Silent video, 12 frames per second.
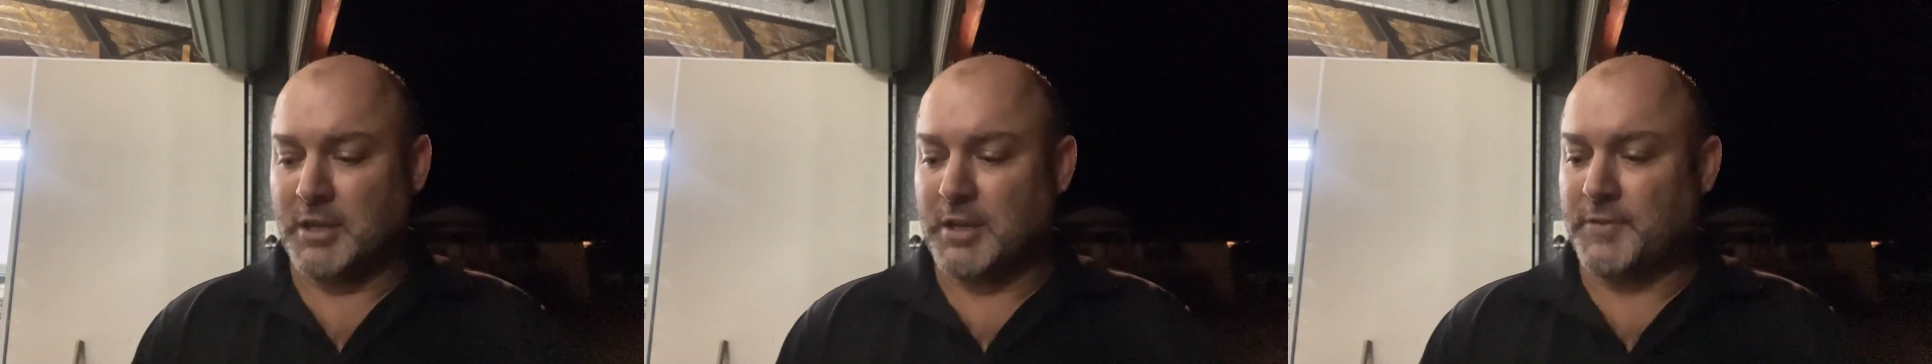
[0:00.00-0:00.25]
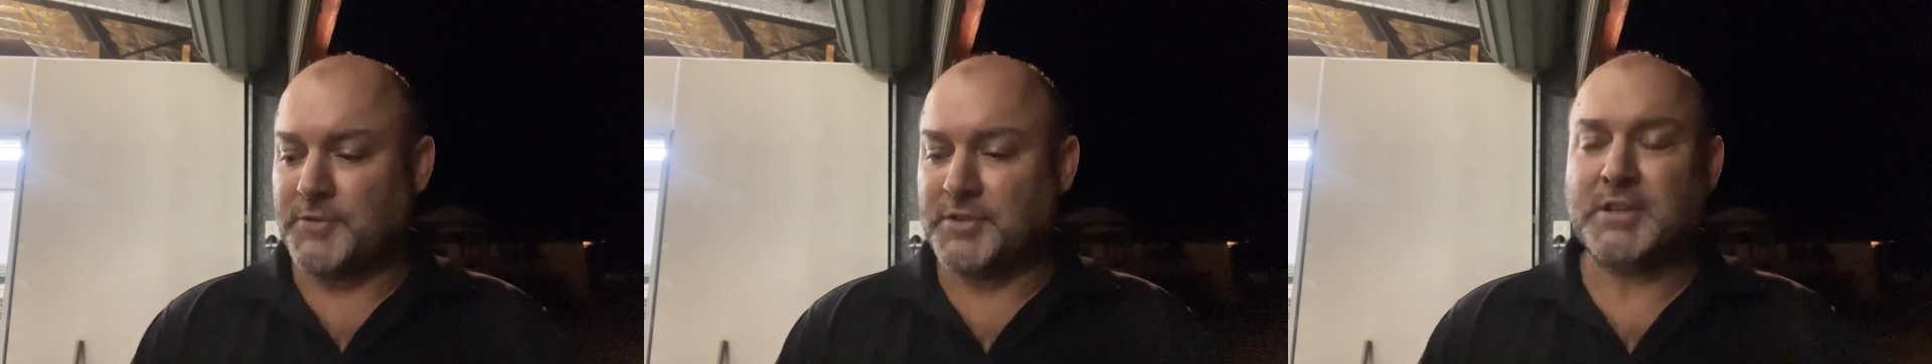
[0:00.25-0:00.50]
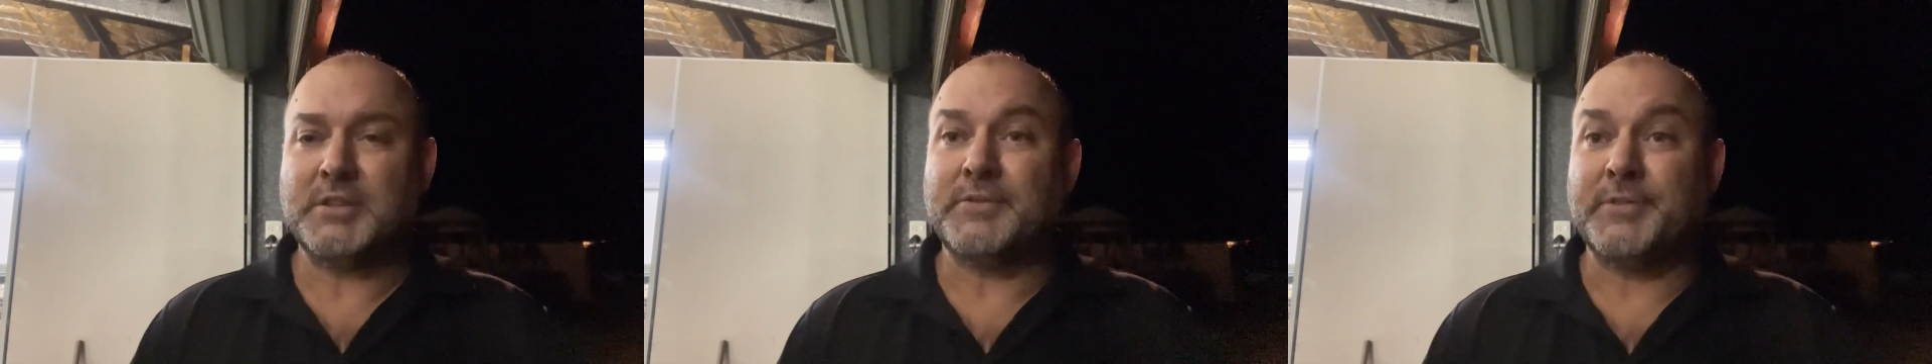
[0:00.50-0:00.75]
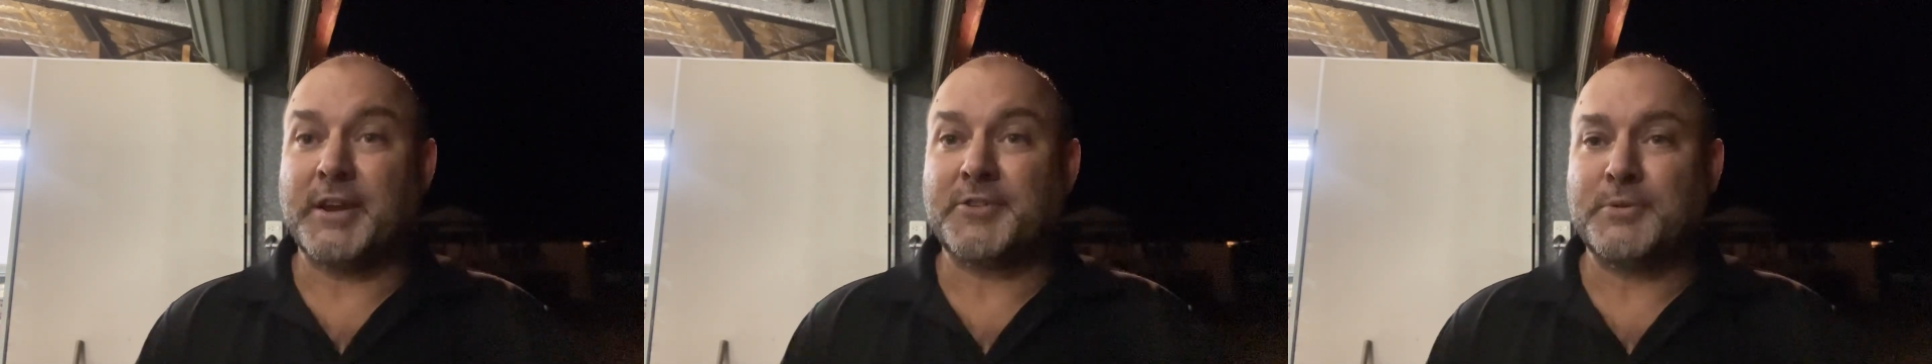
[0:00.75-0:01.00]
If you've seen the
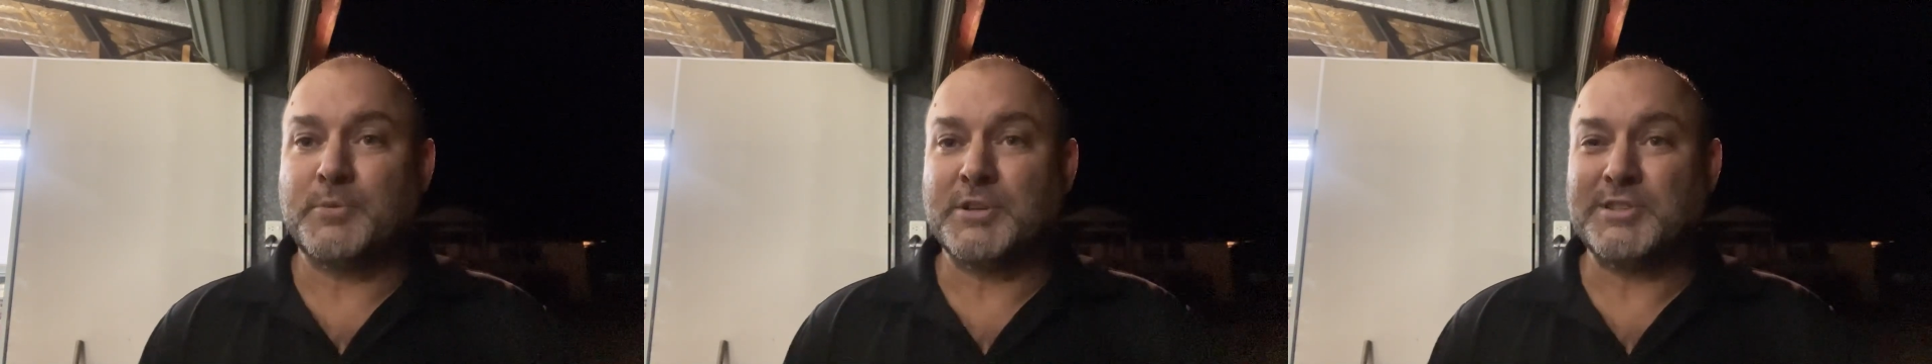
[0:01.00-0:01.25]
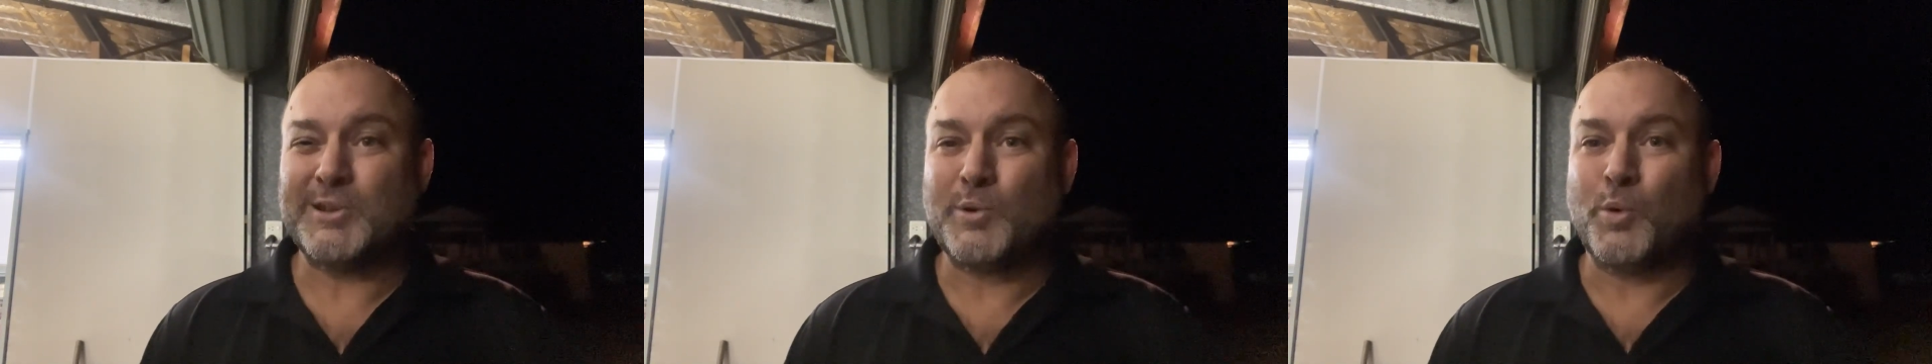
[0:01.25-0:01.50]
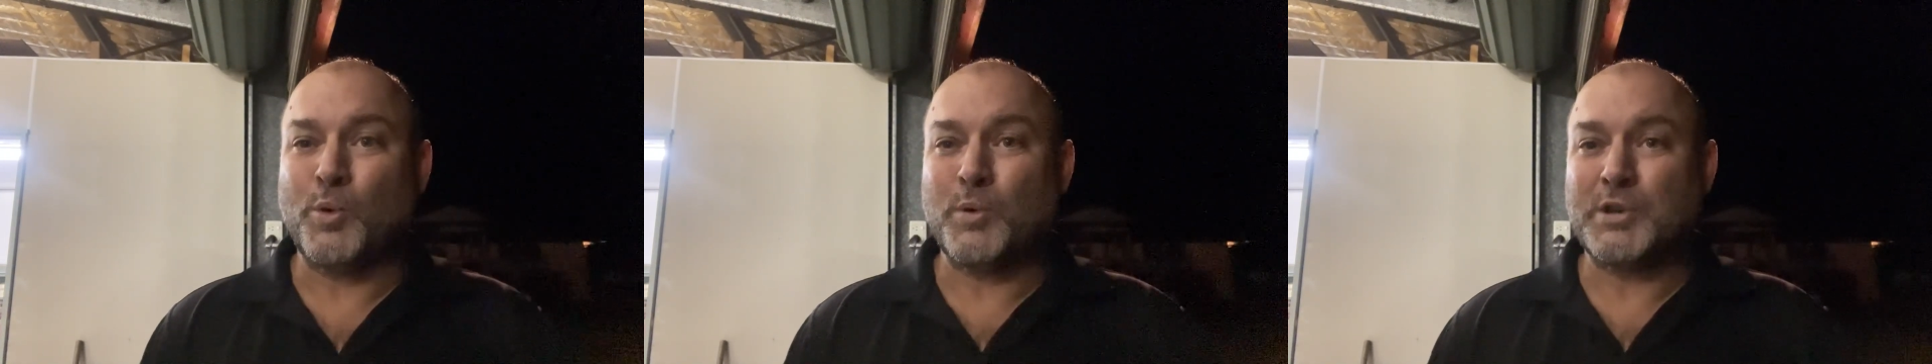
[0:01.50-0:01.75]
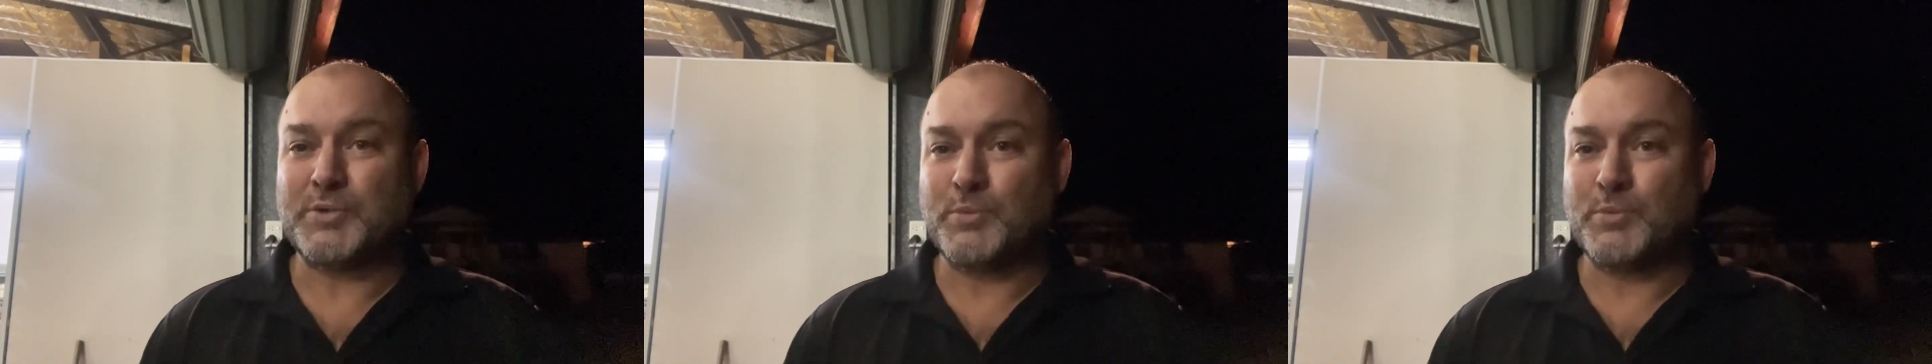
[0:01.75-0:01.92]
factory ones, they're always